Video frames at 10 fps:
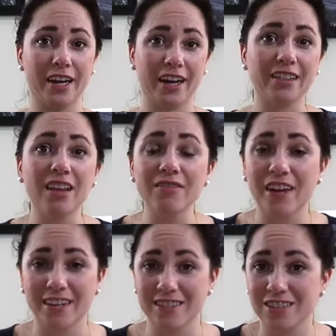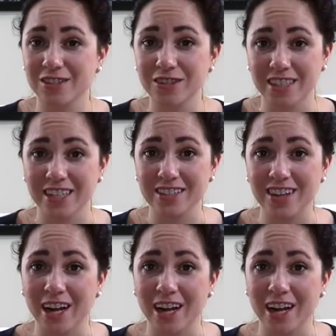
And I love that as an adult dancer.